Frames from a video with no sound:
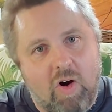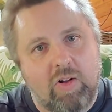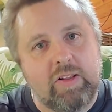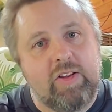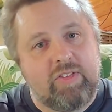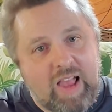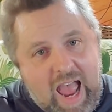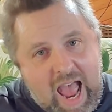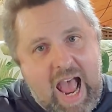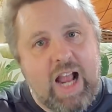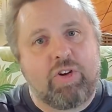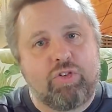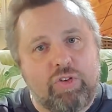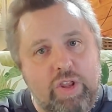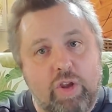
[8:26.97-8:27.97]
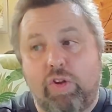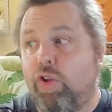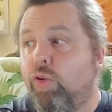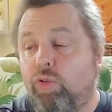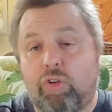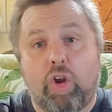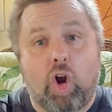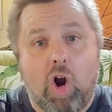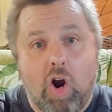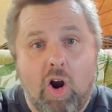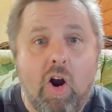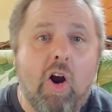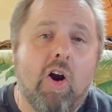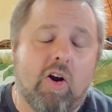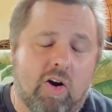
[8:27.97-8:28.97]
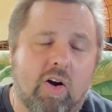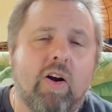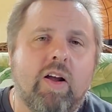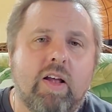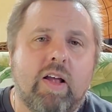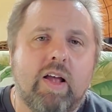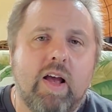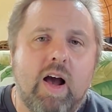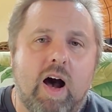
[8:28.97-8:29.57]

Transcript: Hawley's actually accusing her